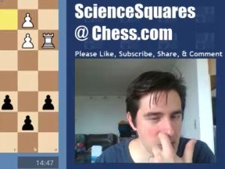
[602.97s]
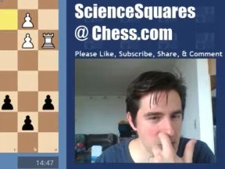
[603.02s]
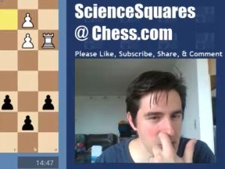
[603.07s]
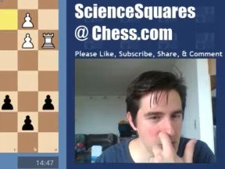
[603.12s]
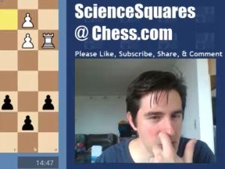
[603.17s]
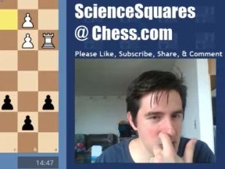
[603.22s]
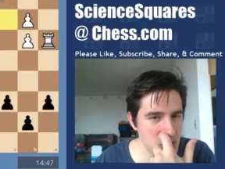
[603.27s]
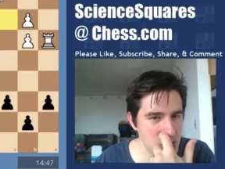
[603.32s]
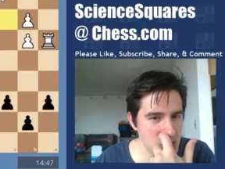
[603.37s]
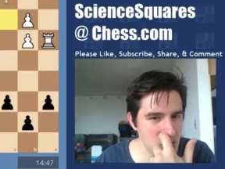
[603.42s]

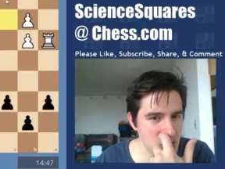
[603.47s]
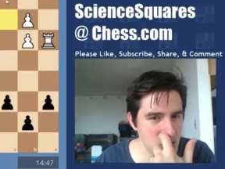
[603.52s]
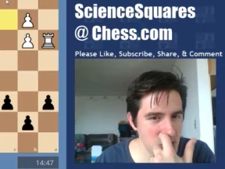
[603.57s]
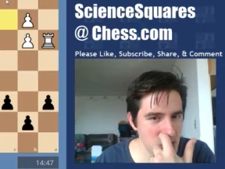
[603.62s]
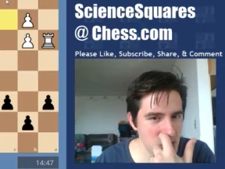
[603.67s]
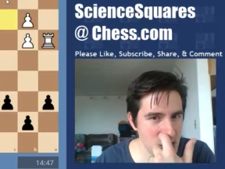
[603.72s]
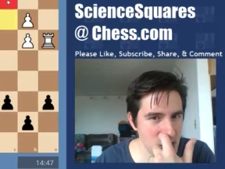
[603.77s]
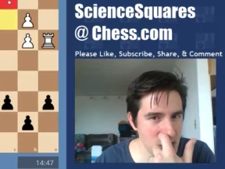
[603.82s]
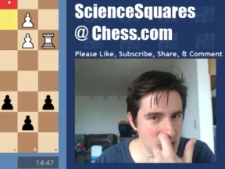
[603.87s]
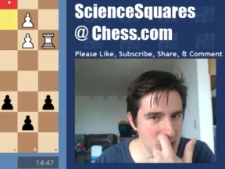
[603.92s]
He could
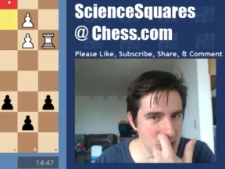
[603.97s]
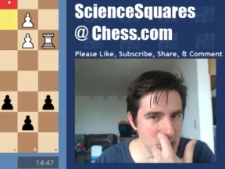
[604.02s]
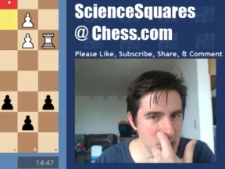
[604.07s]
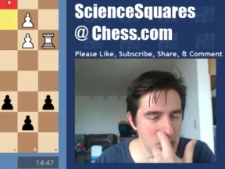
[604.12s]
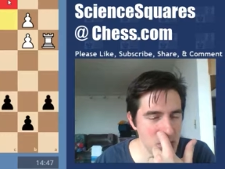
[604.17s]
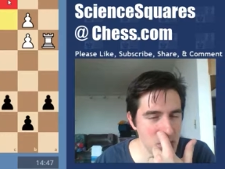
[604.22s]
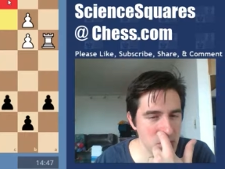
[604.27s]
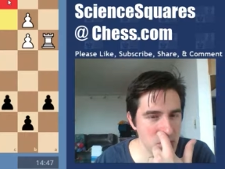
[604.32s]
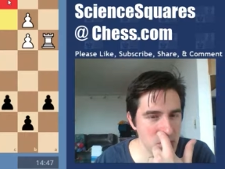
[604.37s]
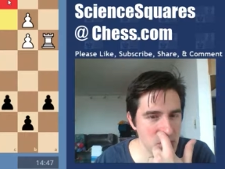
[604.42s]
try
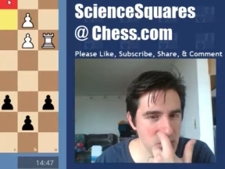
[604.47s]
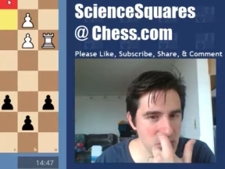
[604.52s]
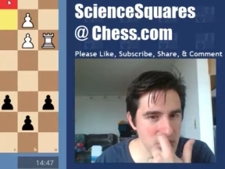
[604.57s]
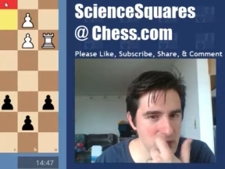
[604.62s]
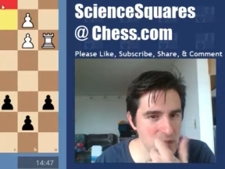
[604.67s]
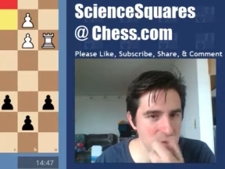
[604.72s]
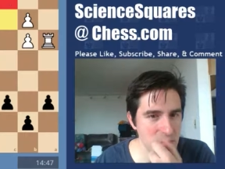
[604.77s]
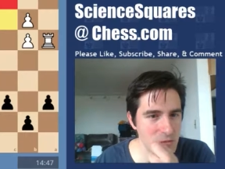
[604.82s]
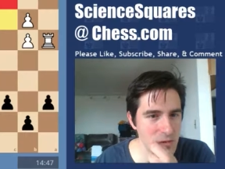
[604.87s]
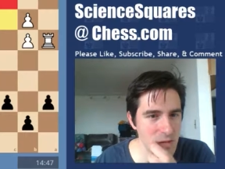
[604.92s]
with bishop
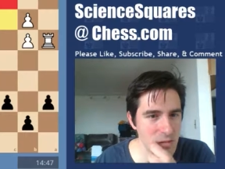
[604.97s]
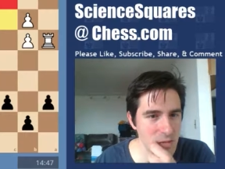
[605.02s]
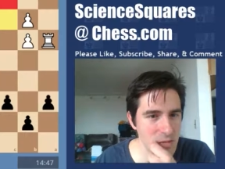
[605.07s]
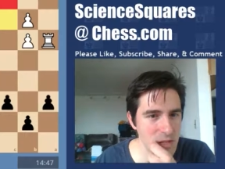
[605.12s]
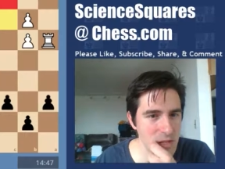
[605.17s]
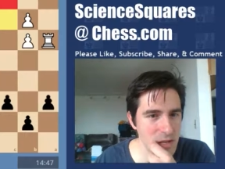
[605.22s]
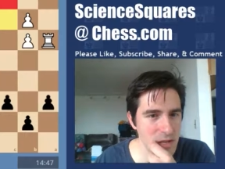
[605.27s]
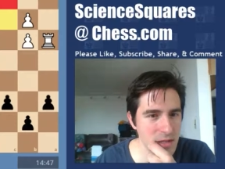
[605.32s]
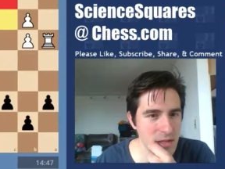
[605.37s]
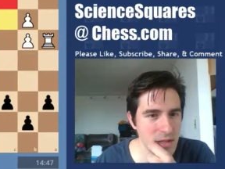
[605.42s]
c1,
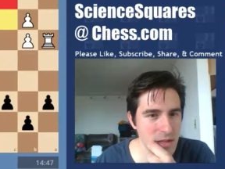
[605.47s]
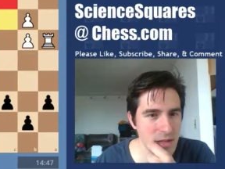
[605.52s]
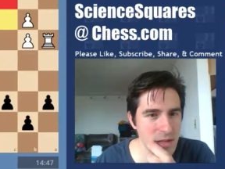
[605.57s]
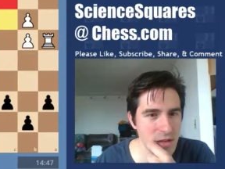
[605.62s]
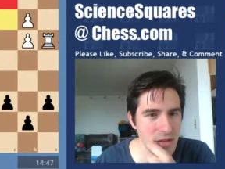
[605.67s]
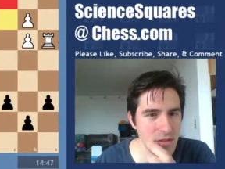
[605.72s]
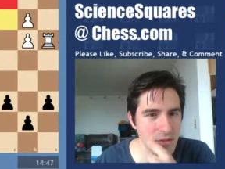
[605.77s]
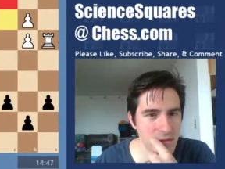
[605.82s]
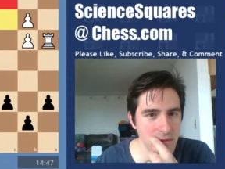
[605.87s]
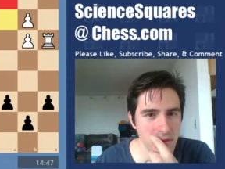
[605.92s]
but then I take
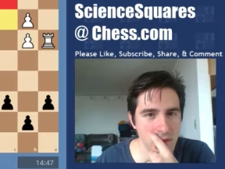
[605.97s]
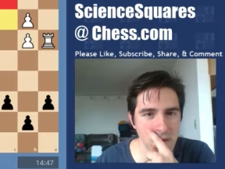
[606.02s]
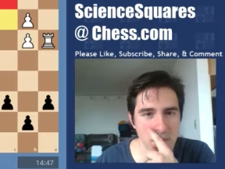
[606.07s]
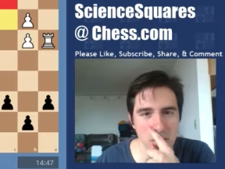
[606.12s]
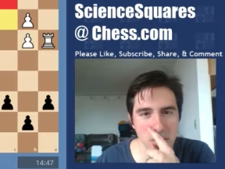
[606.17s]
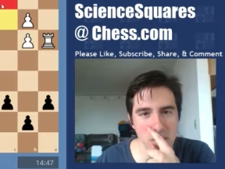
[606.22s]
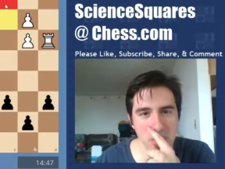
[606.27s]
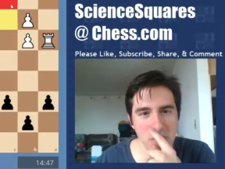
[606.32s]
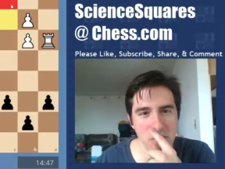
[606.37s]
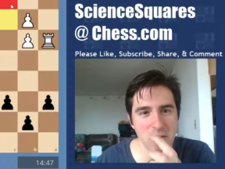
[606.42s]
on f3 and
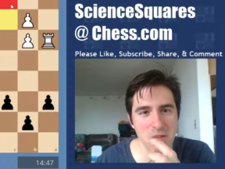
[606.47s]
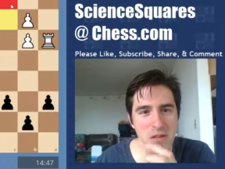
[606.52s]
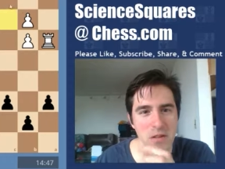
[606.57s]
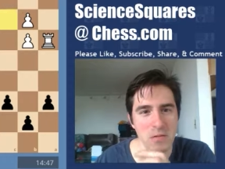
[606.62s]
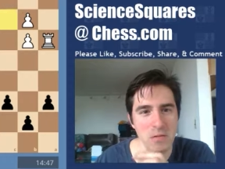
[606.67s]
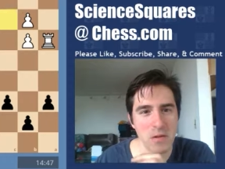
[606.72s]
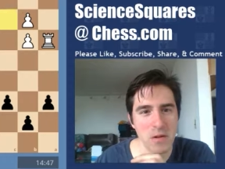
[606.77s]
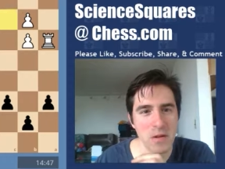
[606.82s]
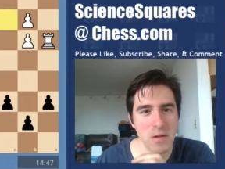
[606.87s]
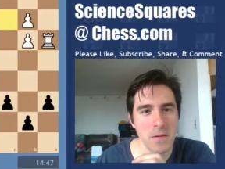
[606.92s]
play rook
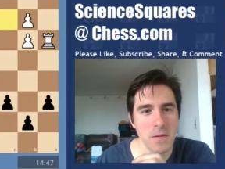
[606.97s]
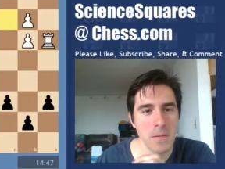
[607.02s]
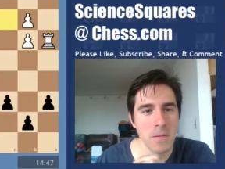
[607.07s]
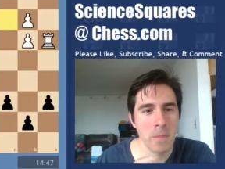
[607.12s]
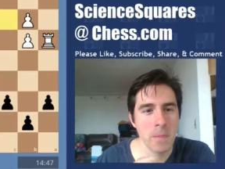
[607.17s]
d1.